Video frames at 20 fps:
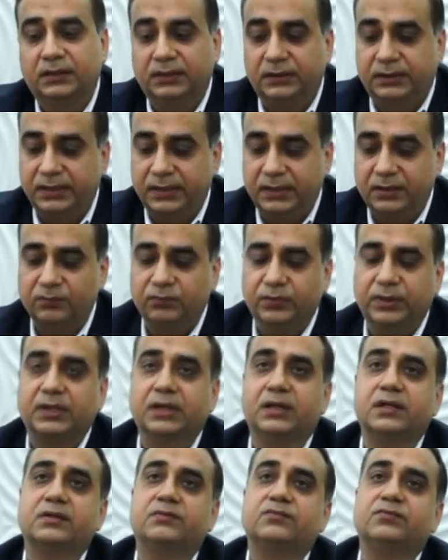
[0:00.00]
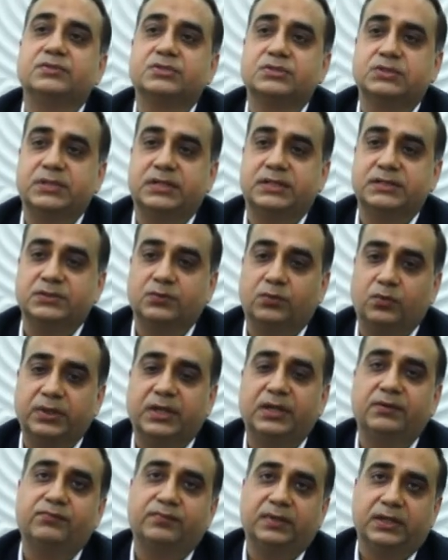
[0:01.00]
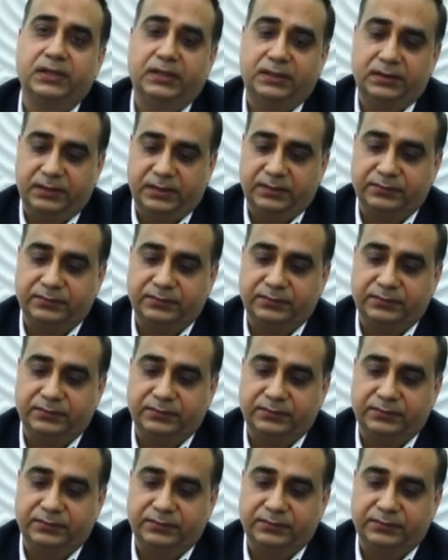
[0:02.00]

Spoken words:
then we can say, okay, fine,